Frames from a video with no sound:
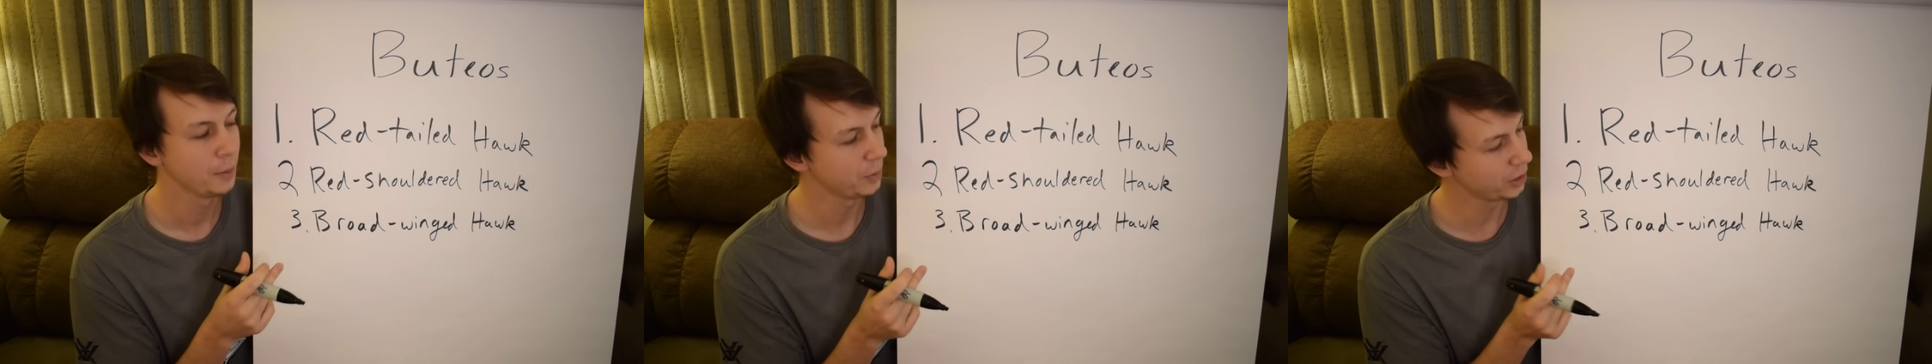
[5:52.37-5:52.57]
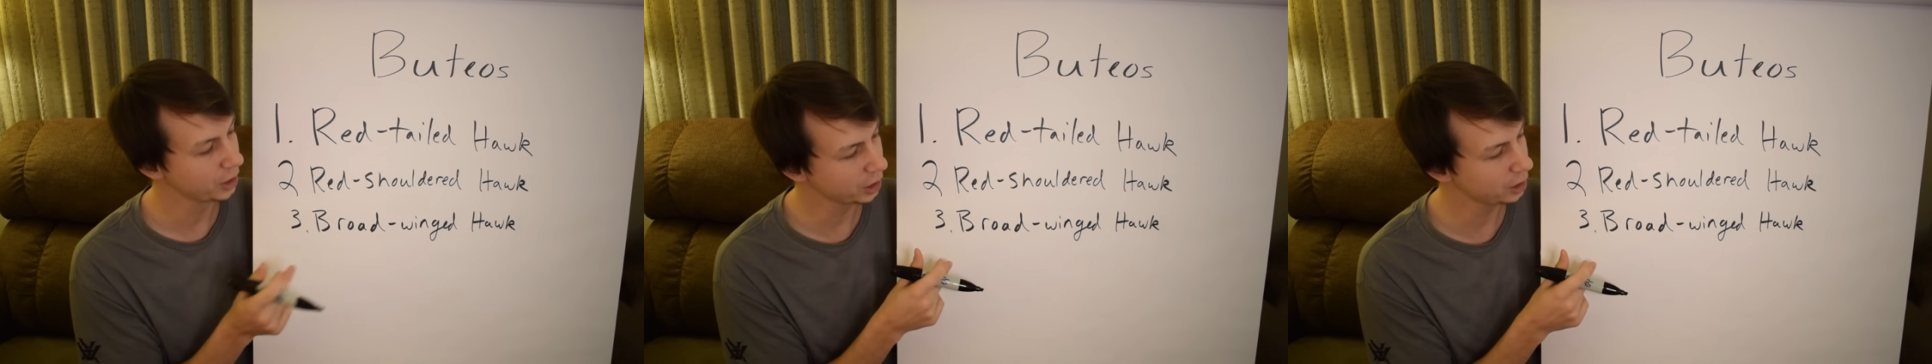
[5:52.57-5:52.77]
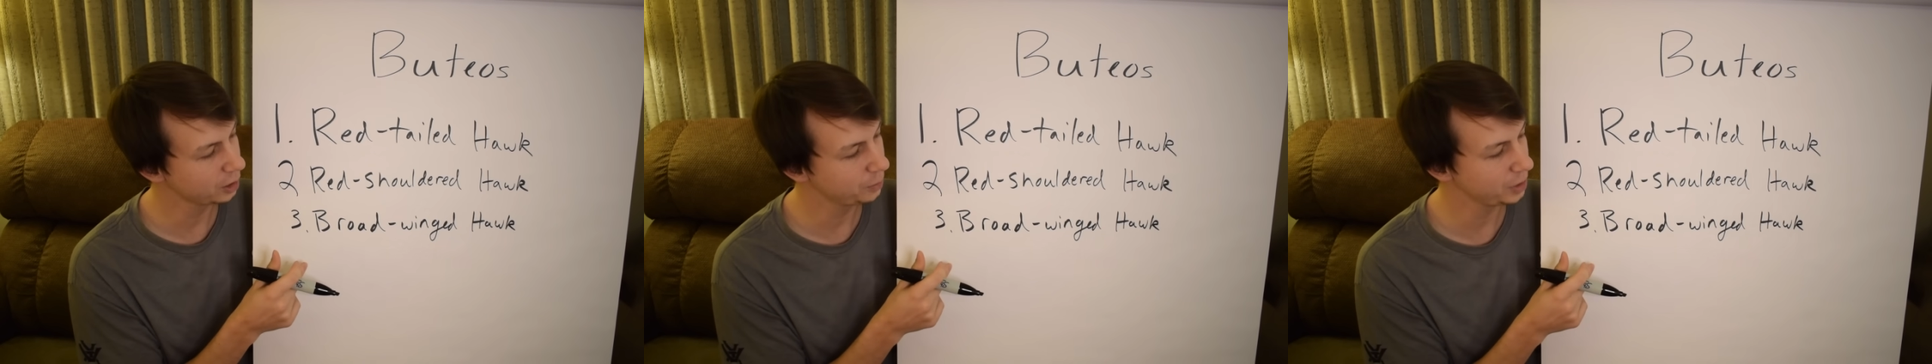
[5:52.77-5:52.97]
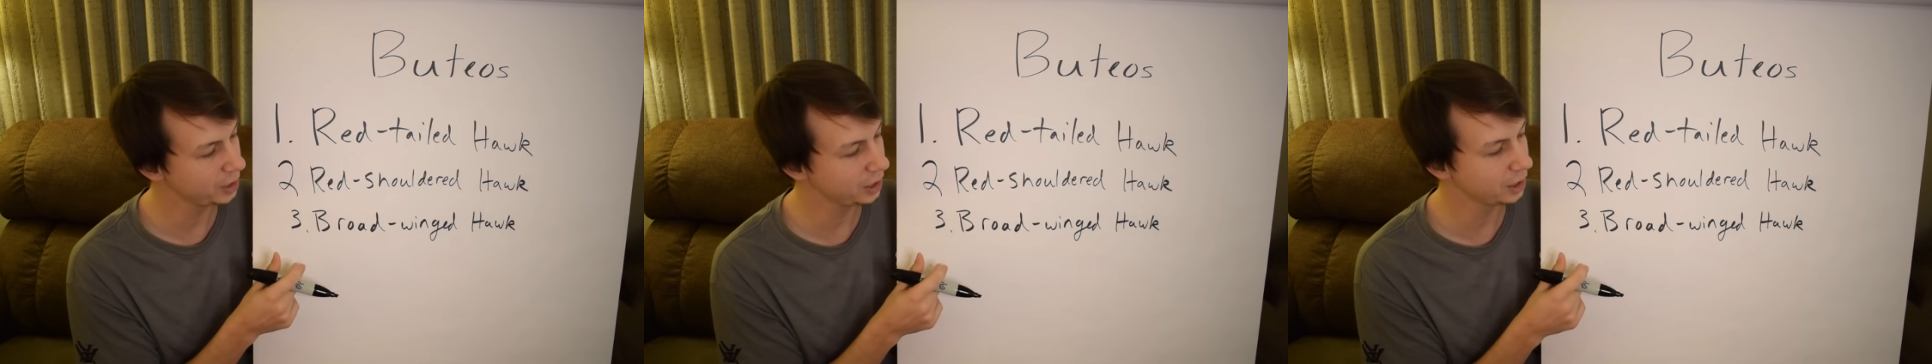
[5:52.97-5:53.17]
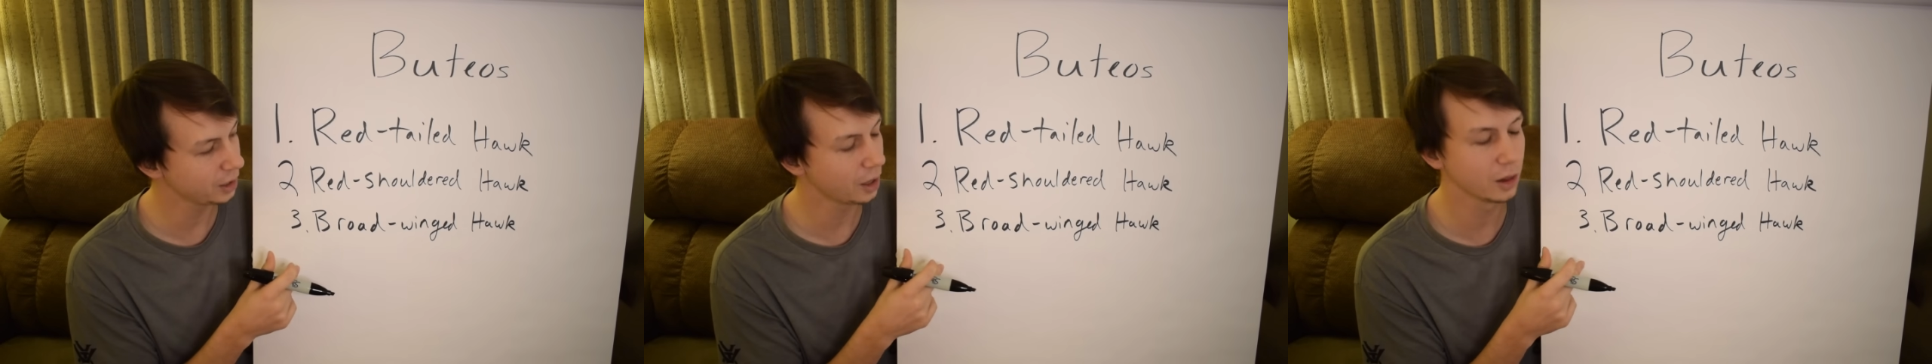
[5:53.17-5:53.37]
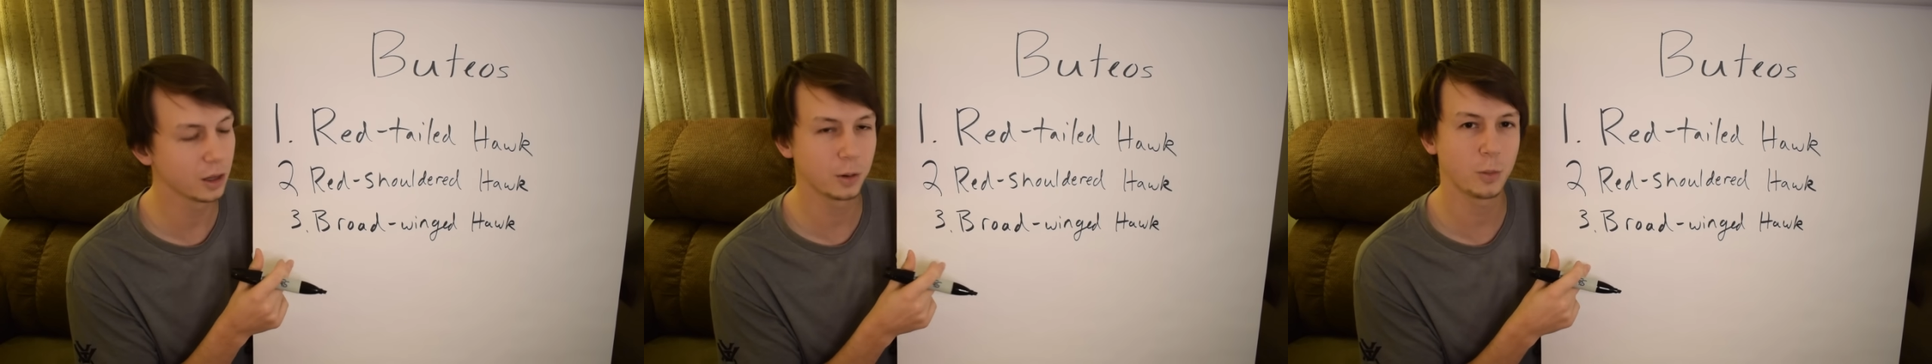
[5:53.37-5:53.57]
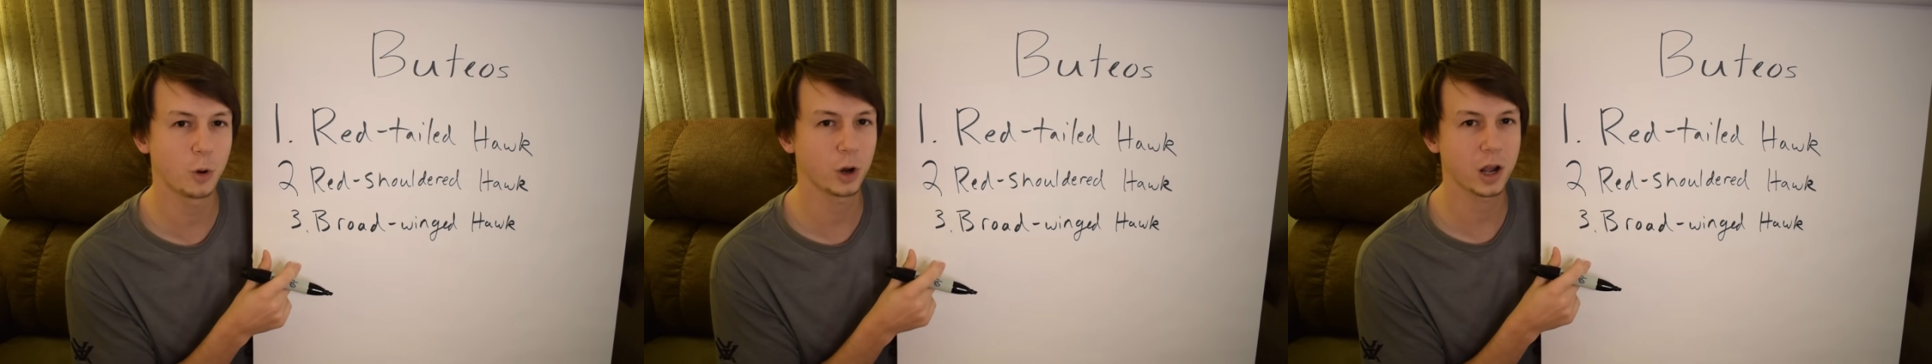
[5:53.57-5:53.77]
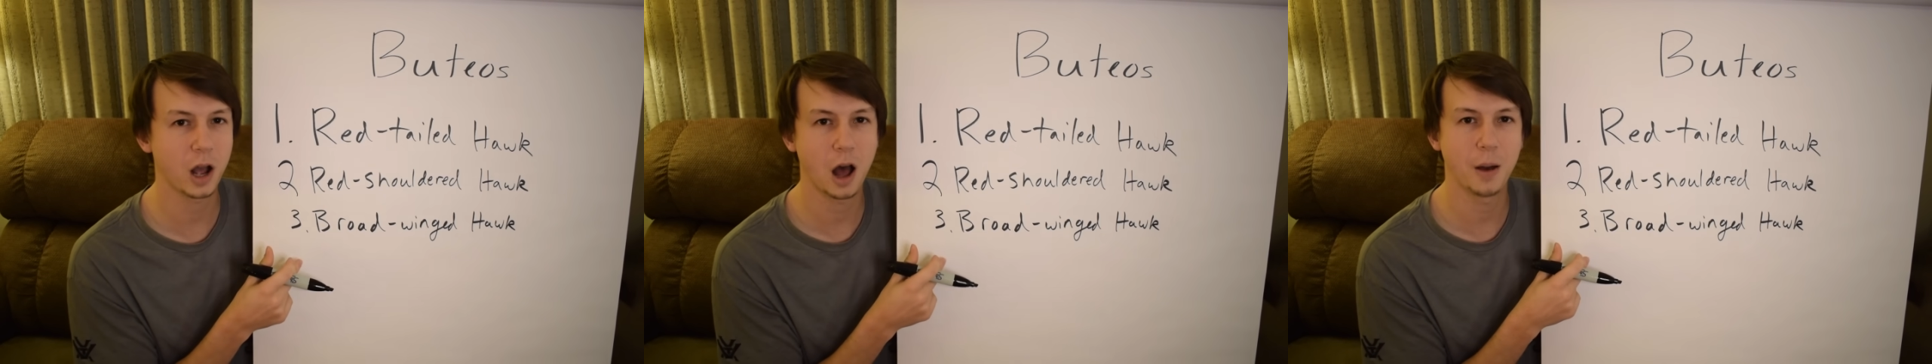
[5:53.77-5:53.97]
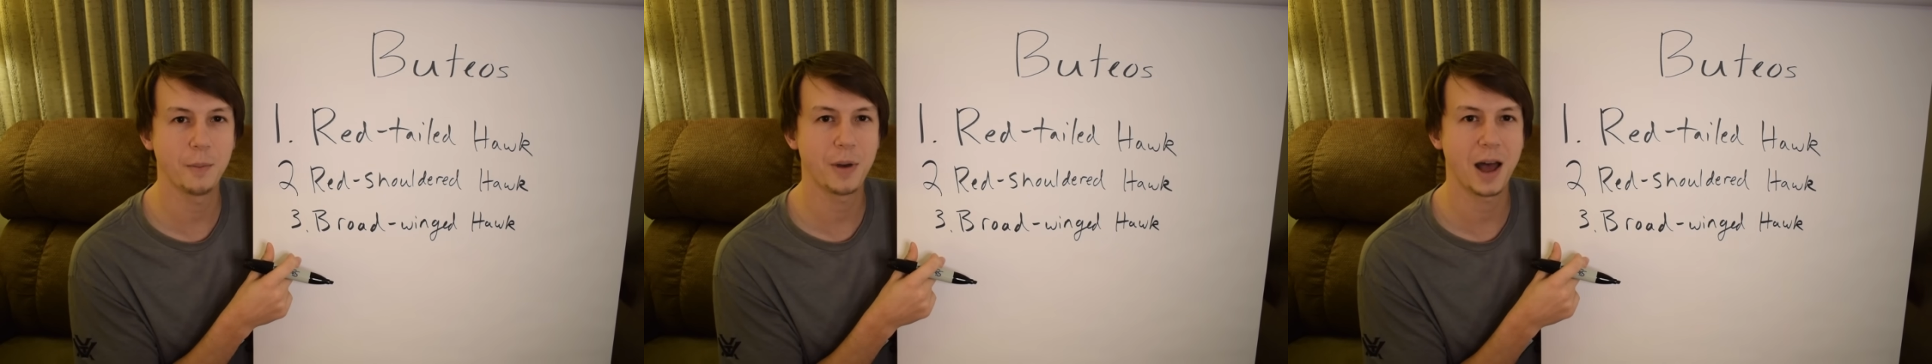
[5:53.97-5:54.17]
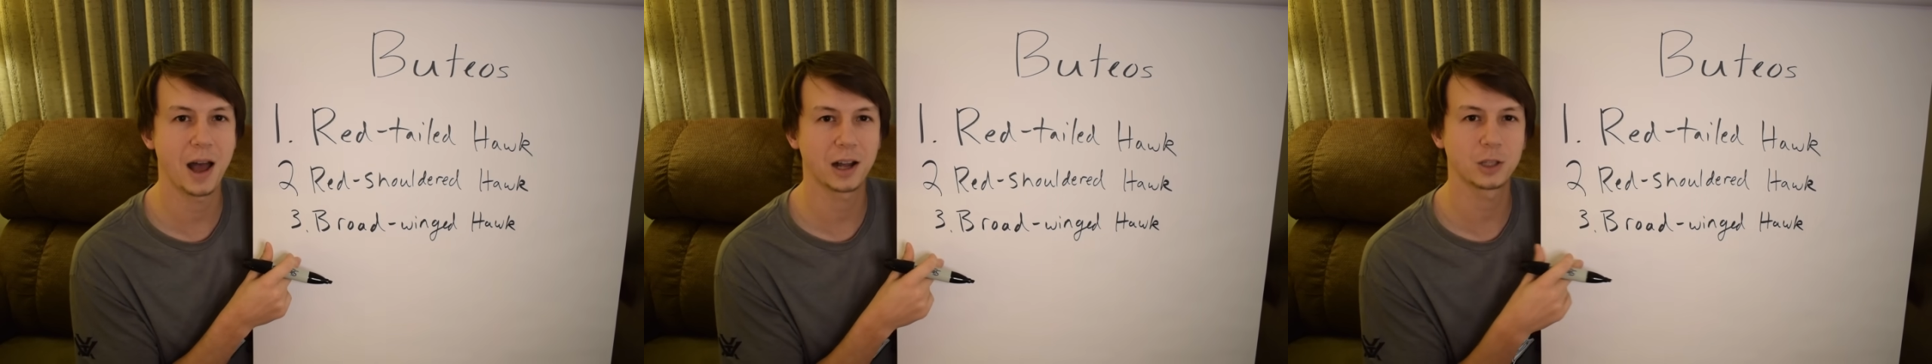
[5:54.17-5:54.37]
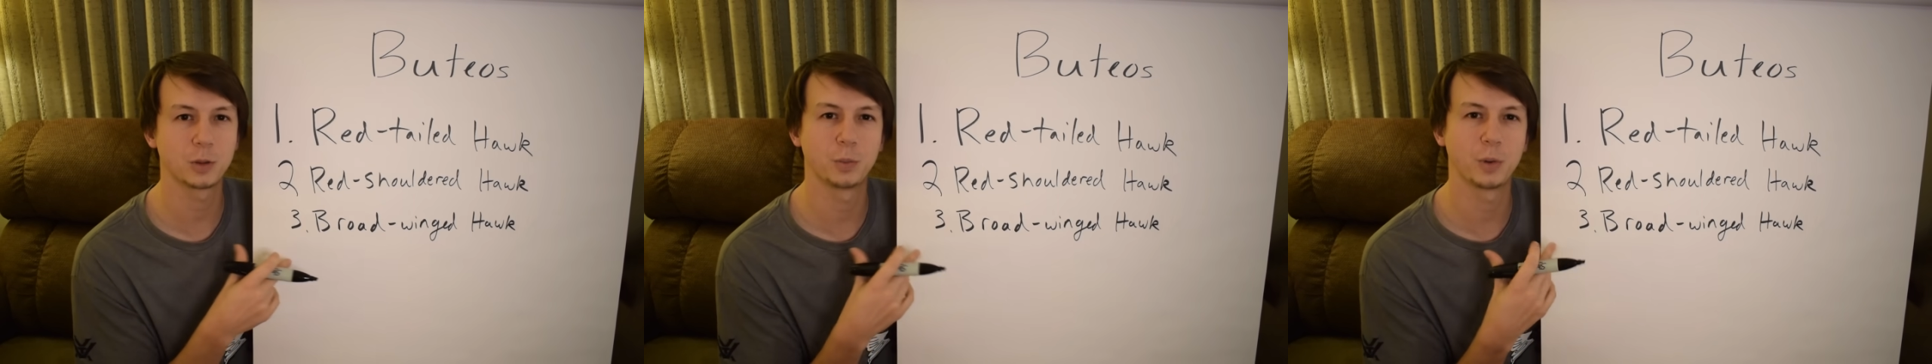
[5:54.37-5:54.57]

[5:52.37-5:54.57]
But they're going to be a little more compact,